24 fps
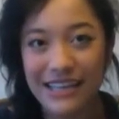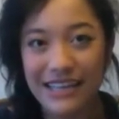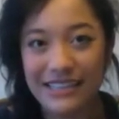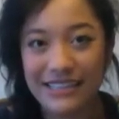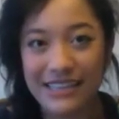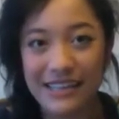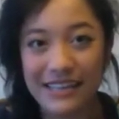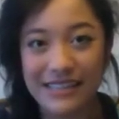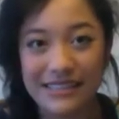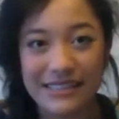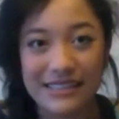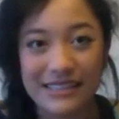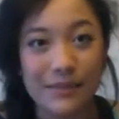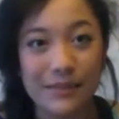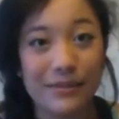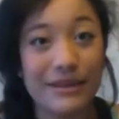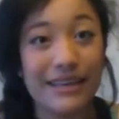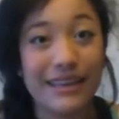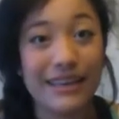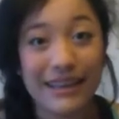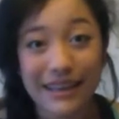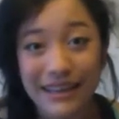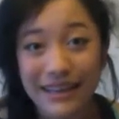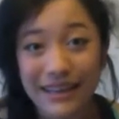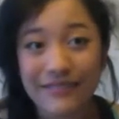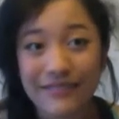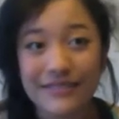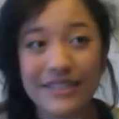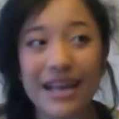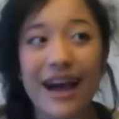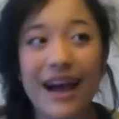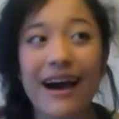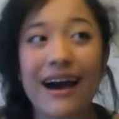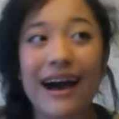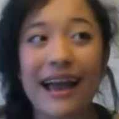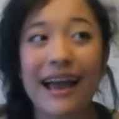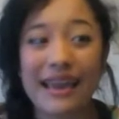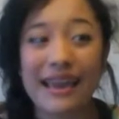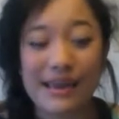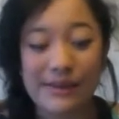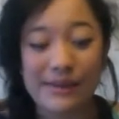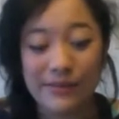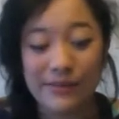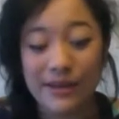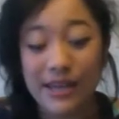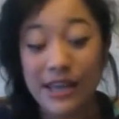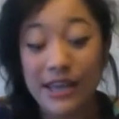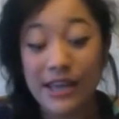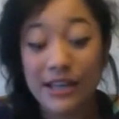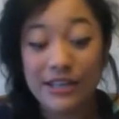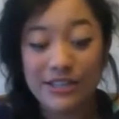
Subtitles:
since the beginning of time,